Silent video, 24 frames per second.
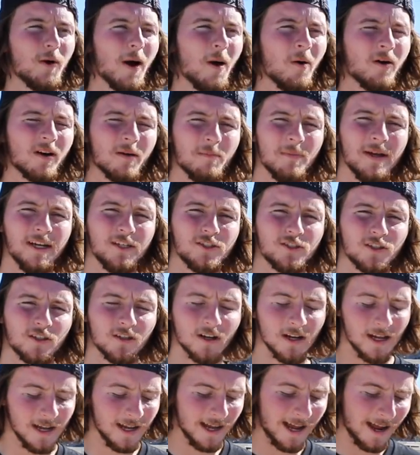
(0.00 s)
I want to make
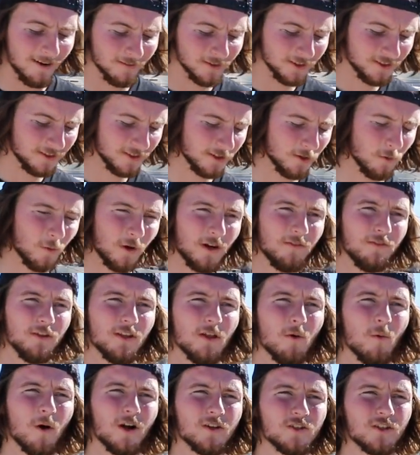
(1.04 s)
sure every single one of you
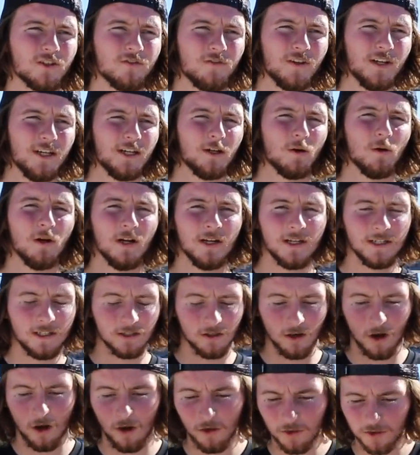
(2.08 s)
that watch this video,
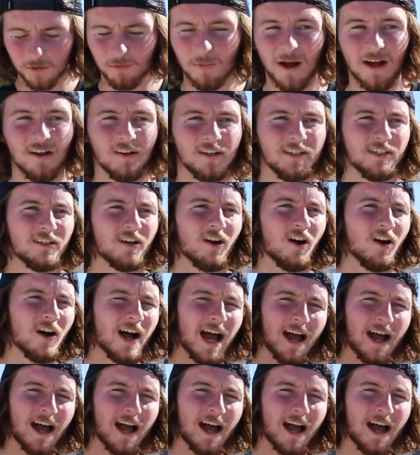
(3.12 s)
you're all smiling, you're all